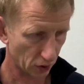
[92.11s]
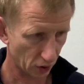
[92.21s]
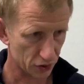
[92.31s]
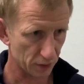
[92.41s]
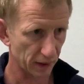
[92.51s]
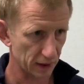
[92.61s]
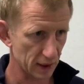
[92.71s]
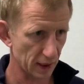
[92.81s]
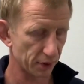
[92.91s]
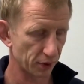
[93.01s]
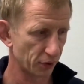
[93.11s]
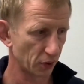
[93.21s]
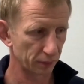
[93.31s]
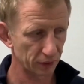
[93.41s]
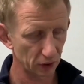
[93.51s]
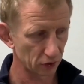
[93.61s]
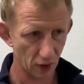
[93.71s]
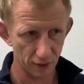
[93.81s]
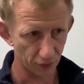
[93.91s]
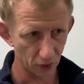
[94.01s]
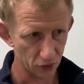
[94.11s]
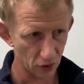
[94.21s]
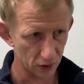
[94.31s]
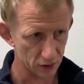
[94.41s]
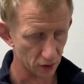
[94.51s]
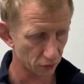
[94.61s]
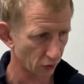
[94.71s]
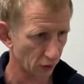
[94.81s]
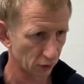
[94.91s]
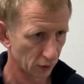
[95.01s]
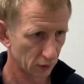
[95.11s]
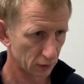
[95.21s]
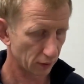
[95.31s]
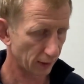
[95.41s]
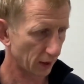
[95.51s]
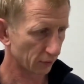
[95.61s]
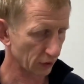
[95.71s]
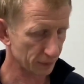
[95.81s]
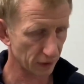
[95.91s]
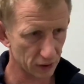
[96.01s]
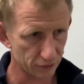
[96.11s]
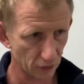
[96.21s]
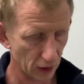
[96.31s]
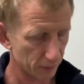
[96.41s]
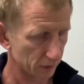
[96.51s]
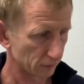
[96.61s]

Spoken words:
Josh to make his debut in Europe. So it's great for those guys. So another layer of experience for them.